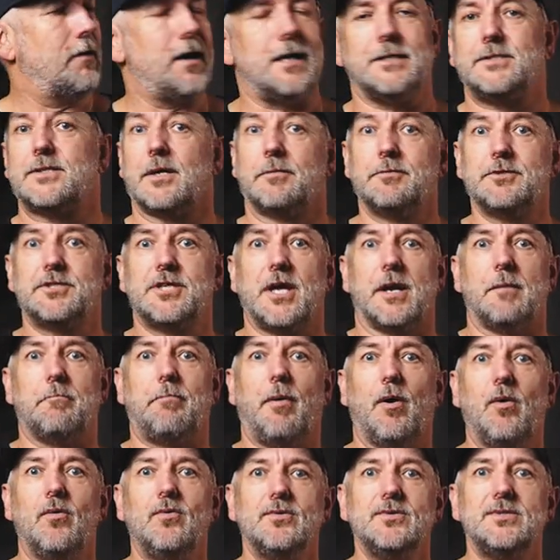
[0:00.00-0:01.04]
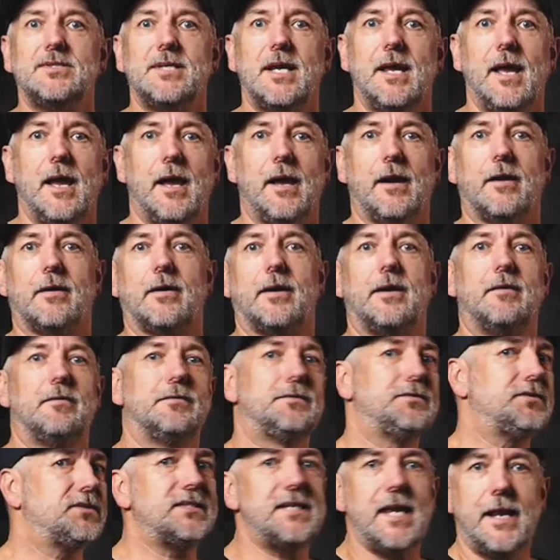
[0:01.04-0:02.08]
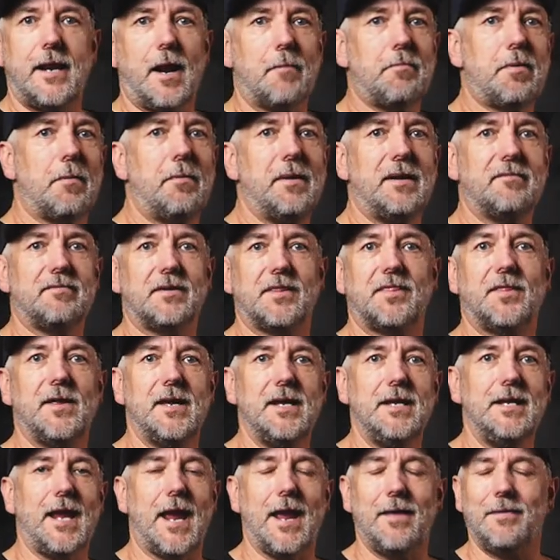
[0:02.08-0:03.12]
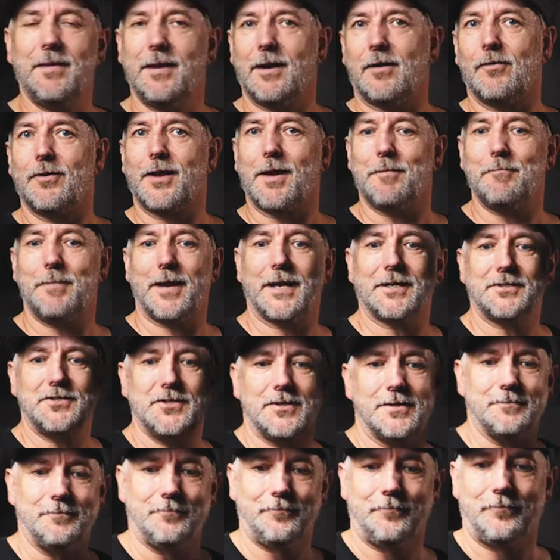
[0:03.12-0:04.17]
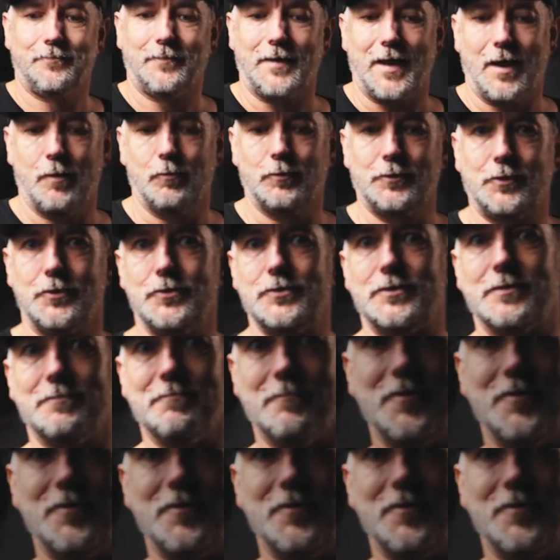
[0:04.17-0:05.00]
right, so I'm just going to pause and I'm going to set up a bit of a thing and then I'll come back to you and we'll do some